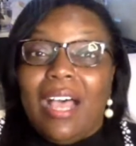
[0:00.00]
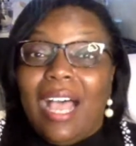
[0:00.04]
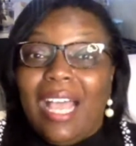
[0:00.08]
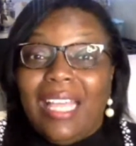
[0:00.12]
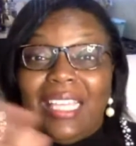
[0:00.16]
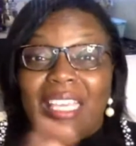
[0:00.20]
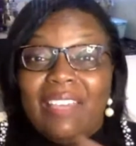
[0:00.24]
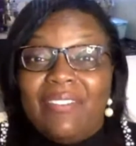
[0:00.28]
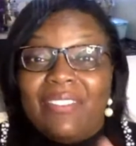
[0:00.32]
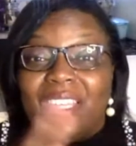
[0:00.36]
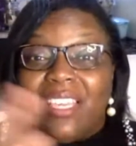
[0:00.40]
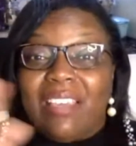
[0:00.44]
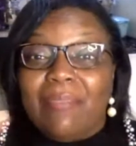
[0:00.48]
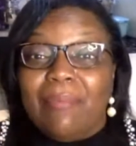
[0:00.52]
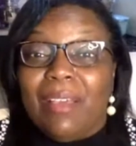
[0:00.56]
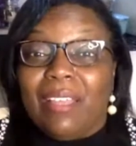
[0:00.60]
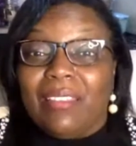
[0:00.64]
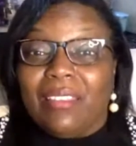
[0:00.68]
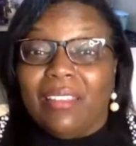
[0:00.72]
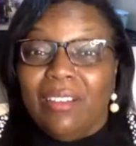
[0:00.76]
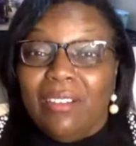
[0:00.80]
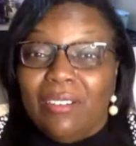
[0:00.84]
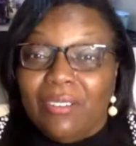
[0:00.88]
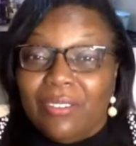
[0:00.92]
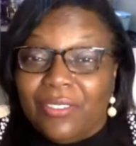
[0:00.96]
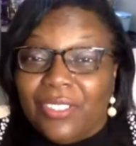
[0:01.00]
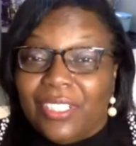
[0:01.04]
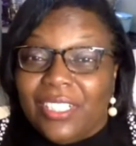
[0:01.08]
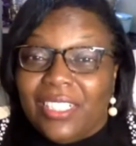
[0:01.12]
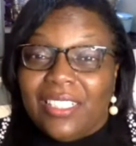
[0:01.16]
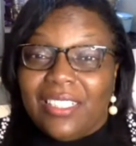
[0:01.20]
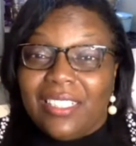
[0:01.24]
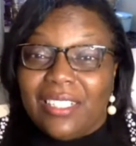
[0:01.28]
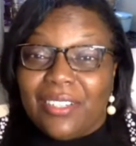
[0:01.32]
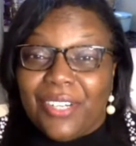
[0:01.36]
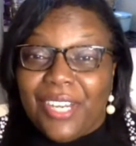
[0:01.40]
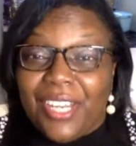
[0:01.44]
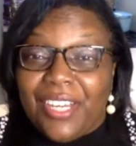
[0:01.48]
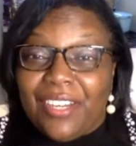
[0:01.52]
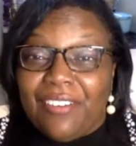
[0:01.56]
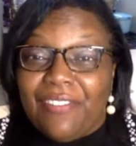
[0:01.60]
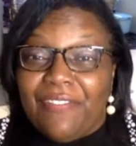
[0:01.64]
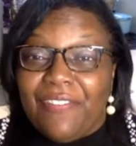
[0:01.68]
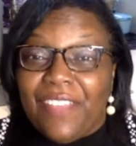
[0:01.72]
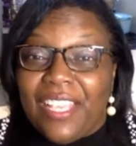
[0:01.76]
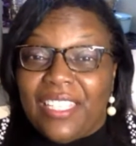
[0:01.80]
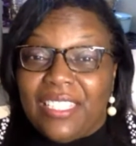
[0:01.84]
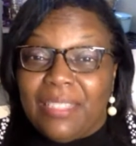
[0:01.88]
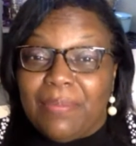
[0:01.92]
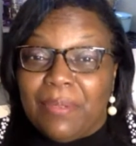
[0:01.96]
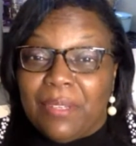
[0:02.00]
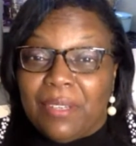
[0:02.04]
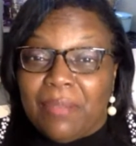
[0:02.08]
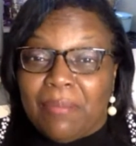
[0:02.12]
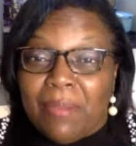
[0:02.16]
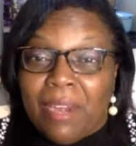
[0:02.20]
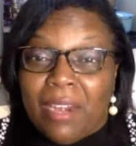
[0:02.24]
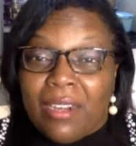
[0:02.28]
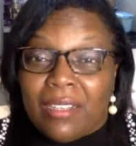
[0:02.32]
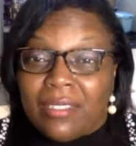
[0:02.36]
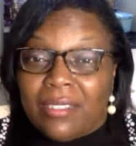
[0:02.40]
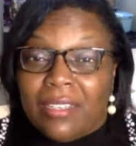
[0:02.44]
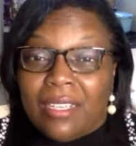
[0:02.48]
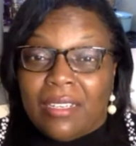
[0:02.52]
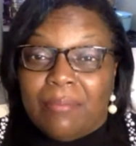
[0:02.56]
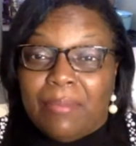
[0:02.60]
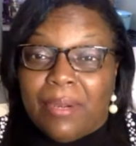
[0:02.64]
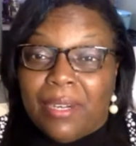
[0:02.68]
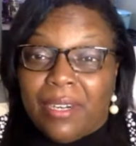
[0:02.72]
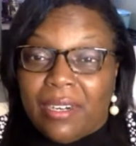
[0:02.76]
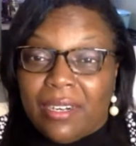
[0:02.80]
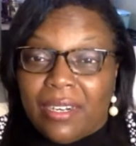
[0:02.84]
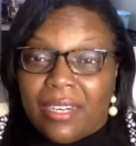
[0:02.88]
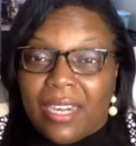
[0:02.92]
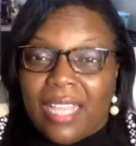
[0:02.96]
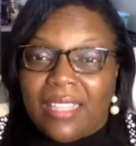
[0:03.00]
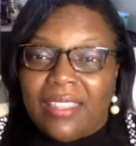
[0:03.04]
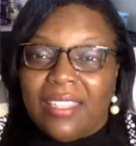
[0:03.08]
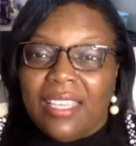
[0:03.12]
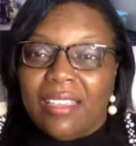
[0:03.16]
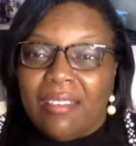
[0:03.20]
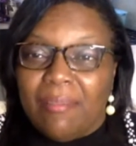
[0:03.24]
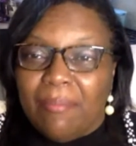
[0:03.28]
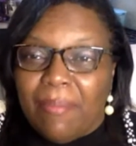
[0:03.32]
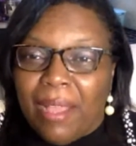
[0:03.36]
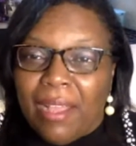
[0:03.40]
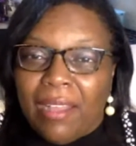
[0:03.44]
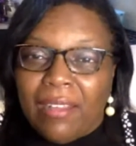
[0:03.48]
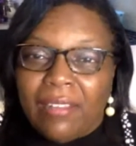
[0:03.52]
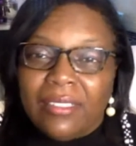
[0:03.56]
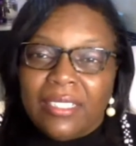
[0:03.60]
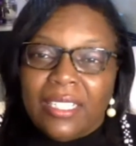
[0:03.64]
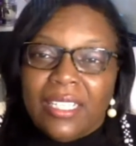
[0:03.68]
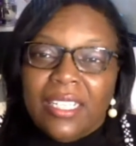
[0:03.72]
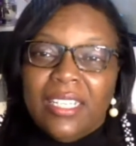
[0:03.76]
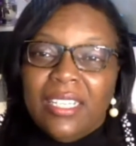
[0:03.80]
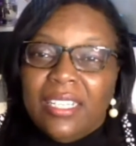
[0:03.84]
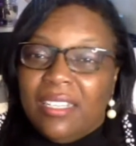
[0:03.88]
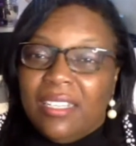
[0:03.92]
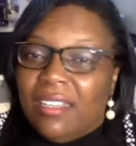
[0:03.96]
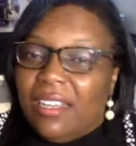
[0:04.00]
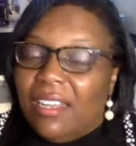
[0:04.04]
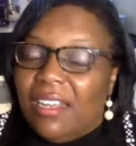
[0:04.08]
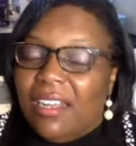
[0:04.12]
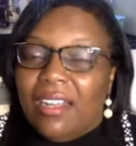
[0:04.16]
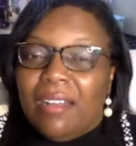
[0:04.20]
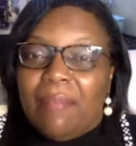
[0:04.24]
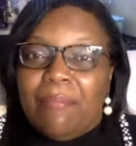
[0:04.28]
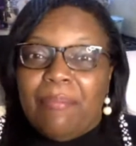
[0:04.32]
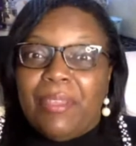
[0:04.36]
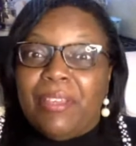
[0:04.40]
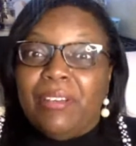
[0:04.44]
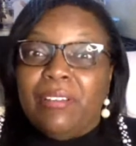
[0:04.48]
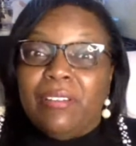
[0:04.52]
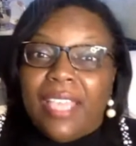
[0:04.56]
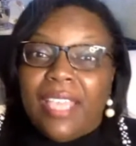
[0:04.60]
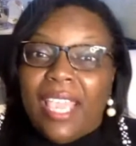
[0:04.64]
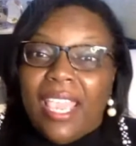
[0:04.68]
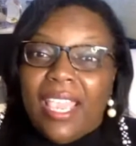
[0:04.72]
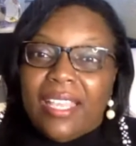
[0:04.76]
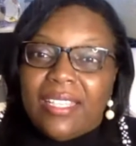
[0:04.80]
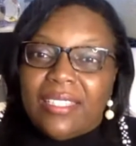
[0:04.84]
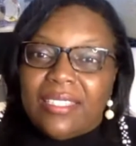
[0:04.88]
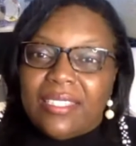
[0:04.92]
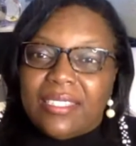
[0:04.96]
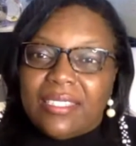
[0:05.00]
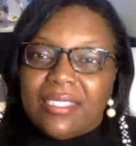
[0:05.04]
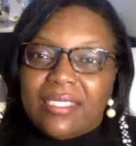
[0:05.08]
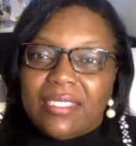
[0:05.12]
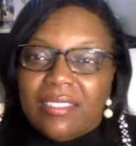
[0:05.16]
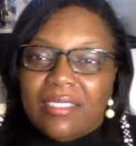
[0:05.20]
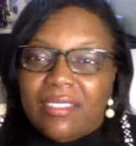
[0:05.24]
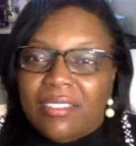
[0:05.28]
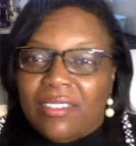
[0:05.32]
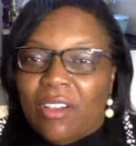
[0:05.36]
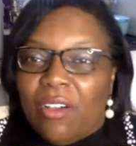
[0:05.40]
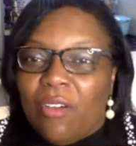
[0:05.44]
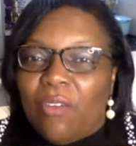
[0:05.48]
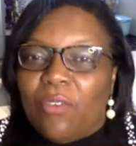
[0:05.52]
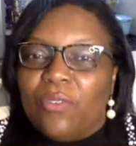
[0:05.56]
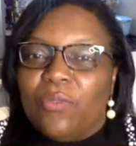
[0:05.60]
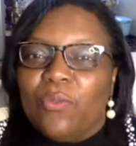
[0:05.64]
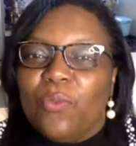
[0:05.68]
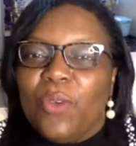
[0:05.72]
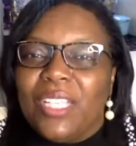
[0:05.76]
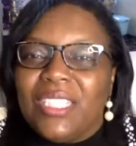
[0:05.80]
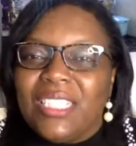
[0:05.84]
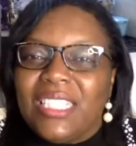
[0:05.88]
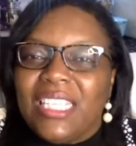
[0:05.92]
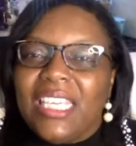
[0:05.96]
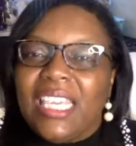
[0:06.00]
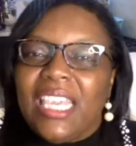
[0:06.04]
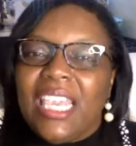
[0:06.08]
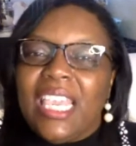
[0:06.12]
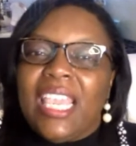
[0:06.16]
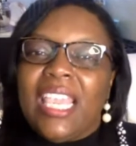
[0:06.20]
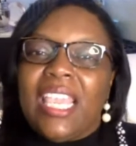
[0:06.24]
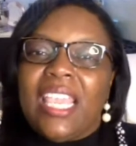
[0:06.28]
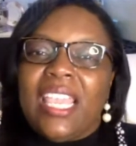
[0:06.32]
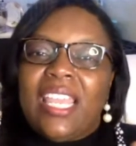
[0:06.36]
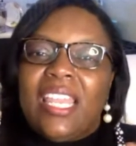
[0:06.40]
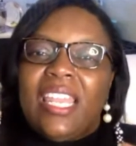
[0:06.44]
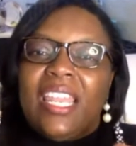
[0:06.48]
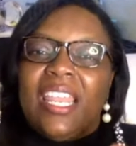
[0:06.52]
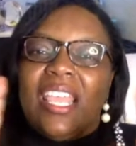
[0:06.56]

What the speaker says: I even think about the creator of Facebook, Mark Zuckerberg. I think about Bill Gates. Once again,